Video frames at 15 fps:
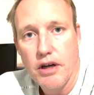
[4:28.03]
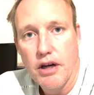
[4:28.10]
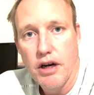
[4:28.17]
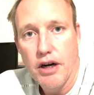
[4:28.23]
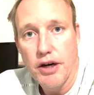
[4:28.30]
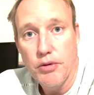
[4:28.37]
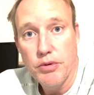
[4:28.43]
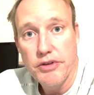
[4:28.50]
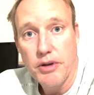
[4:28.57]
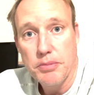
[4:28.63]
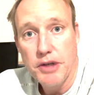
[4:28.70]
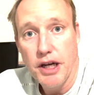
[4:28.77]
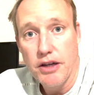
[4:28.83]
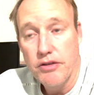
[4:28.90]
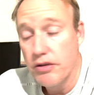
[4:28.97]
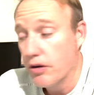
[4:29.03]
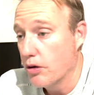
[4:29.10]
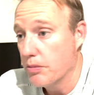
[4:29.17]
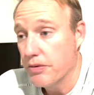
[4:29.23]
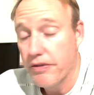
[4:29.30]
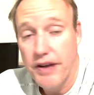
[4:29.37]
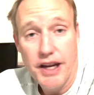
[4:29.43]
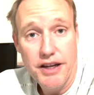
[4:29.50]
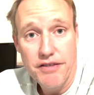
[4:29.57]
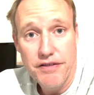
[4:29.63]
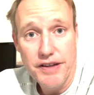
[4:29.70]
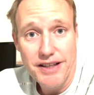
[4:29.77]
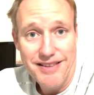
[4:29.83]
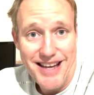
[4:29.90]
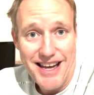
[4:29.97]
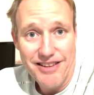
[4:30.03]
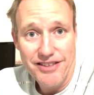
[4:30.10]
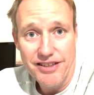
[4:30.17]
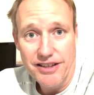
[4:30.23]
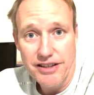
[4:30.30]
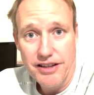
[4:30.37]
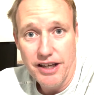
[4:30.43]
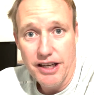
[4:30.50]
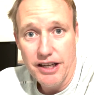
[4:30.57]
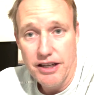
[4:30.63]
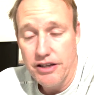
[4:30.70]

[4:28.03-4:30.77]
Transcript: All right, what's up, guys? Hope you've had a fantastic day.